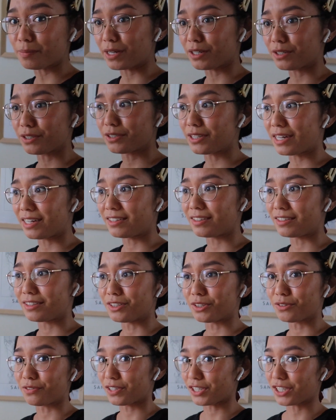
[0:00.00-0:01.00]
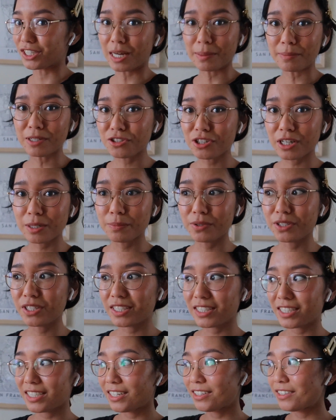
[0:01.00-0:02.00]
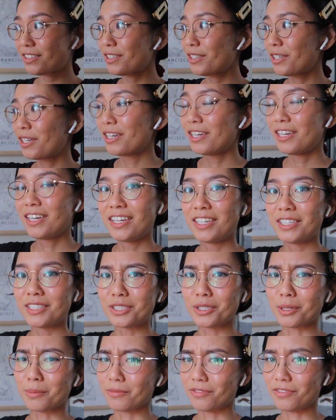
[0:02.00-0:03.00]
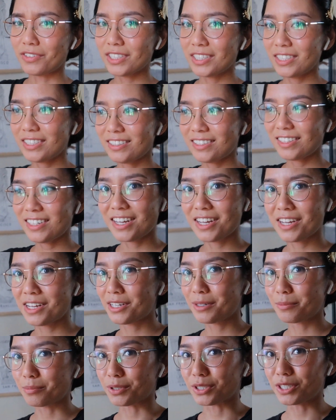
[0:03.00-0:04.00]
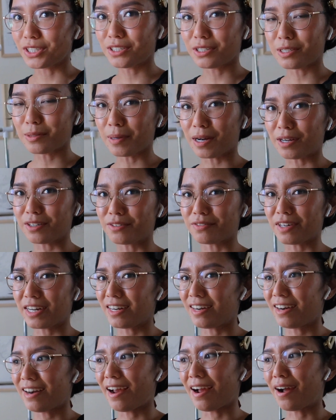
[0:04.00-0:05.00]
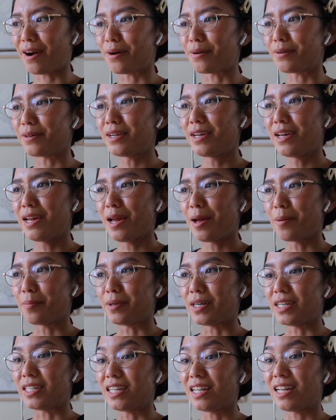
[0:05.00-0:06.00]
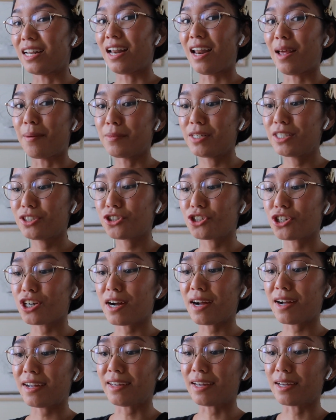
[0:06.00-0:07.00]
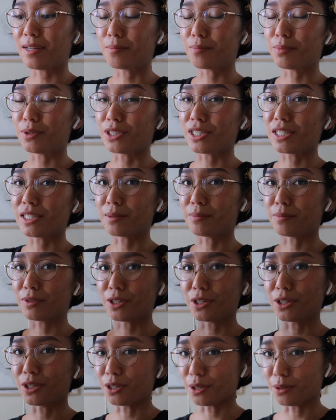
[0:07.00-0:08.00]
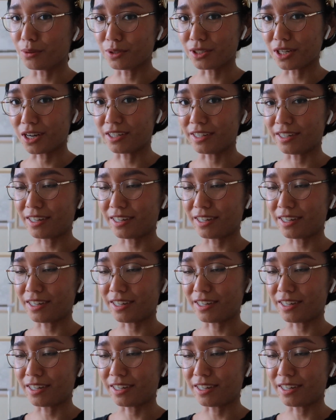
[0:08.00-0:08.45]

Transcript: better than the first time I tried putting it together so I'm feeling pretty good about it right now but let me try and put some clothes on